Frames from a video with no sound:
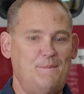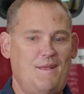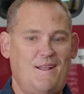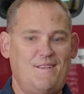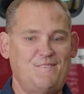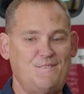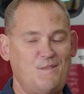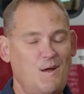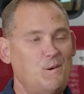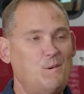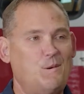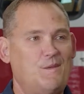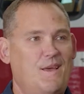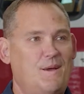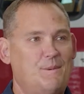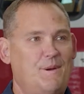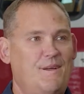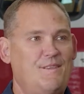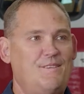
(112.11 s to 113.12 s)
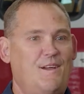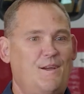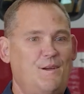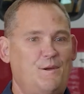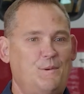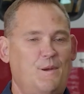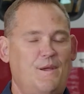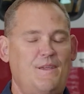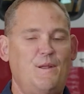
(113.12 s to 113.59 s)
stuck with that my entire
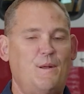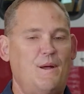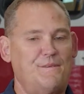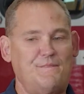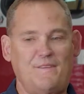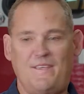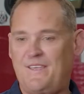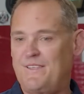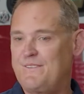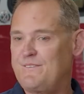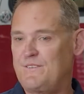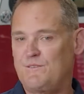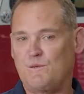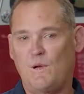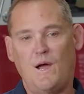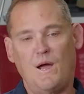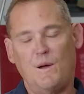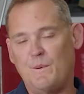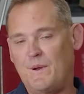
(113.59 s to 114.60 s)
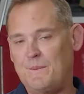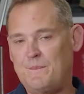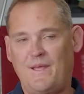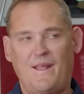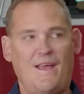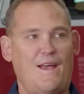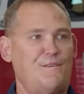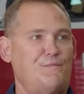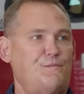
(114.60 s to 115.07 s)
career. You know, every kid says, oh, I want to be an
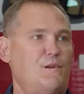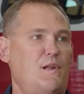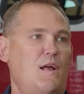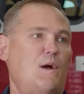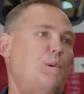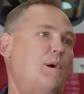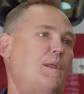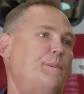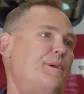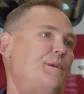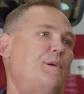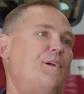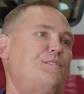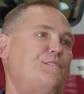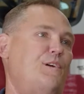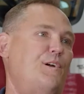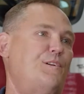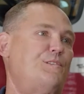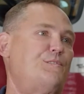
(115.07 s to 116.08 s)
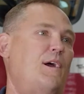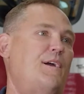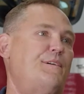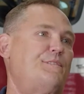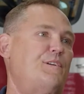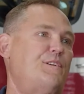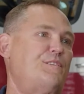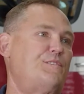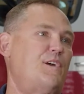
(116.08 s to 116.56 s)
astronaut, I want to be a race car
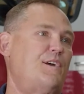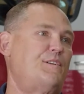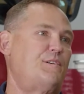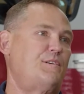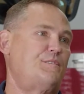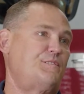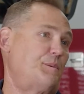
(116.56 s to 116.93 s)
driver, etc.